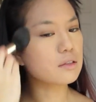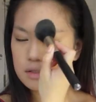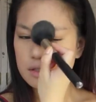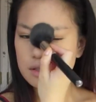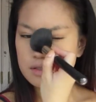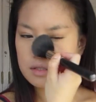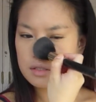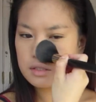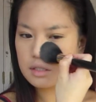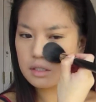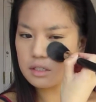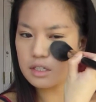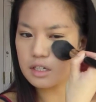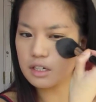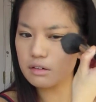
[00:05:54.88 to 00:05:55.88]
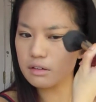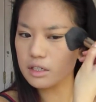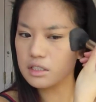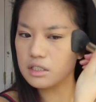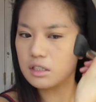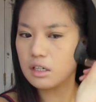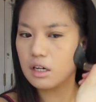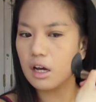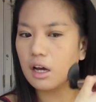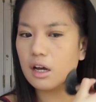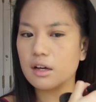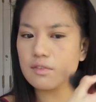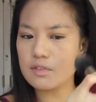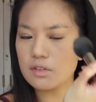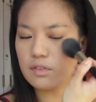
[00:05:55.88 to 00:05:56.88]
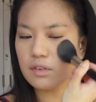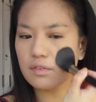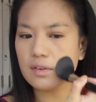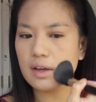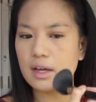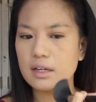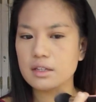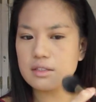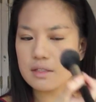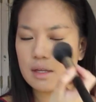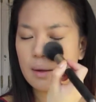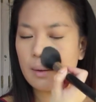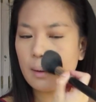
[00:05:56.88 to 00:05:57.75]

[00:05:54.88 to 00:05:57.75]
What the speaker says: So just adhering to the curves of the face.